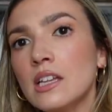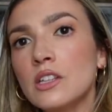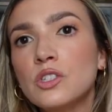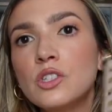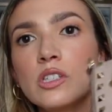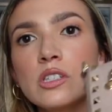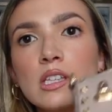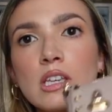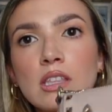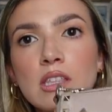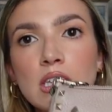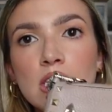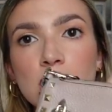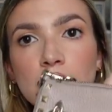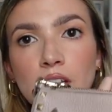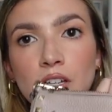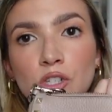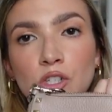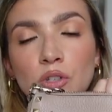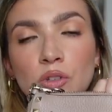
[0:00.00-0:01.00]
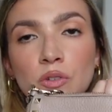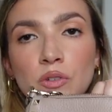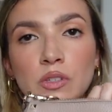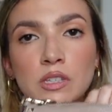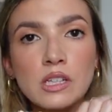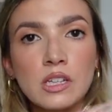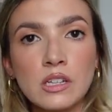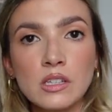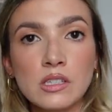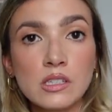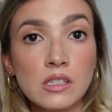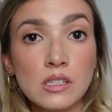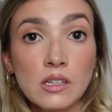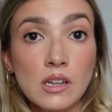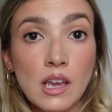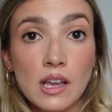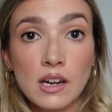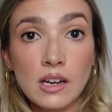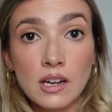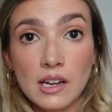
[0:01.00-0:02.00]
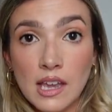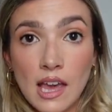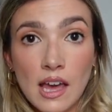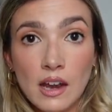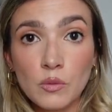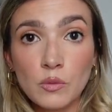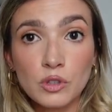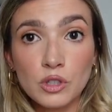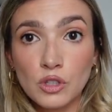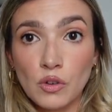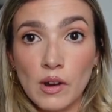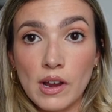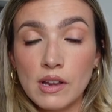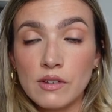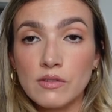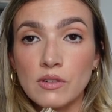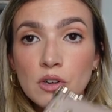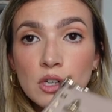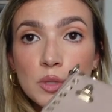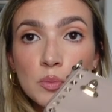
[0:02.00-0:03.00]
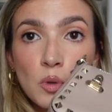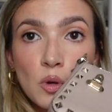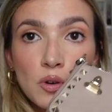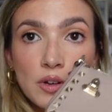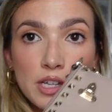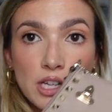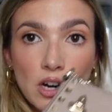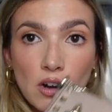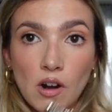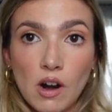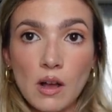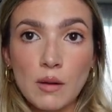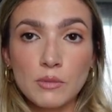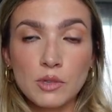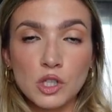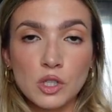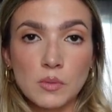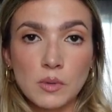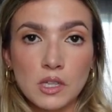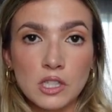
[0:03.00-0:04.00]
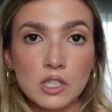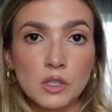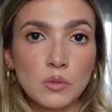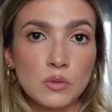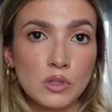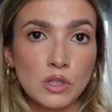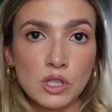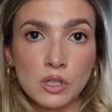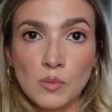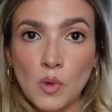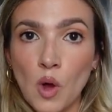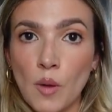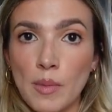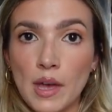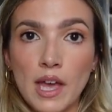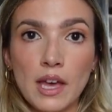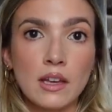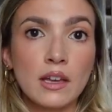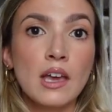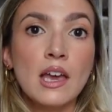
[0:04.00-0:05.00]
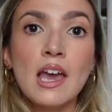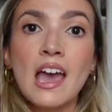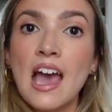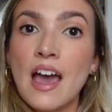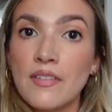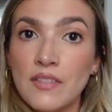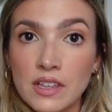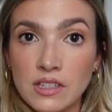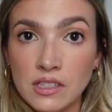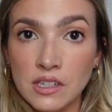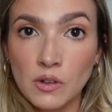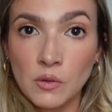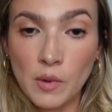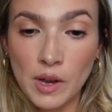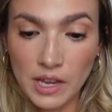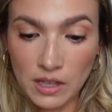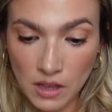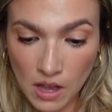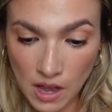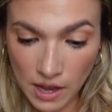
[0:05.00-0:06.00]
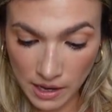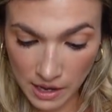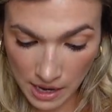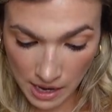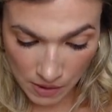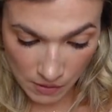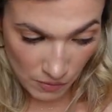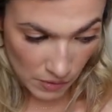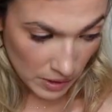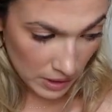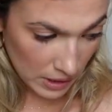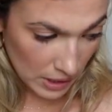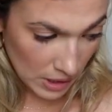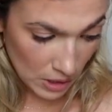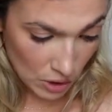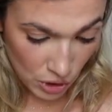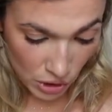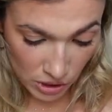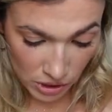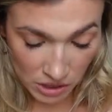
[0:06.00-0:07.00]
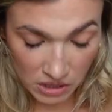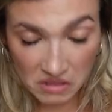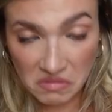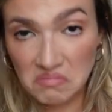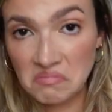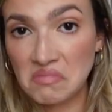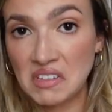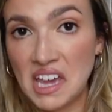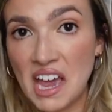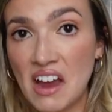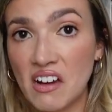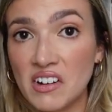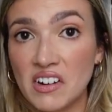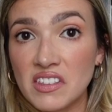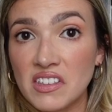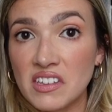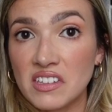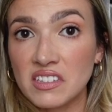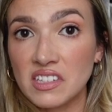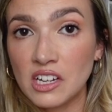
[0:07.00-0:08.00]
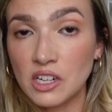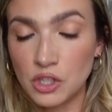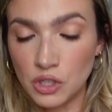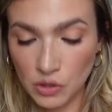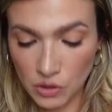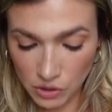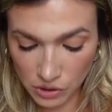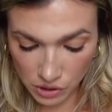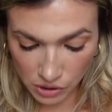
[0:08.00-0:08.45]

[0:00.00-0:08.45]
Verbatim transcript: It's just like the essentials. And, it's, and it again was great for exploring Europe just because it was a small bag that didn't weigh a lot and really just carried the essentials.